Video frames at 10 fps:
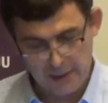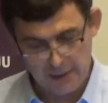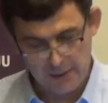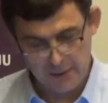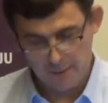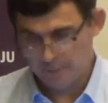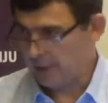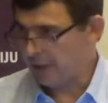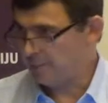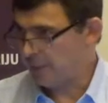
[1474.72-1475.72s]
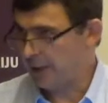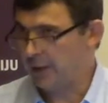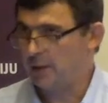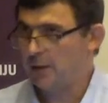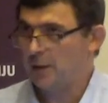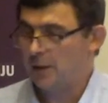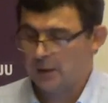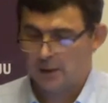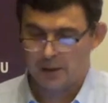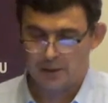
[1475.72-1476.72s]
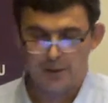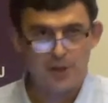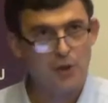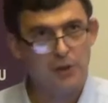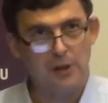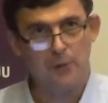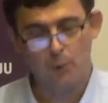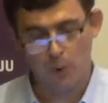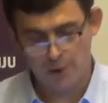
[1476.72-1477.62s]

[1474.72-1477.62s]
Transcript: I made my condition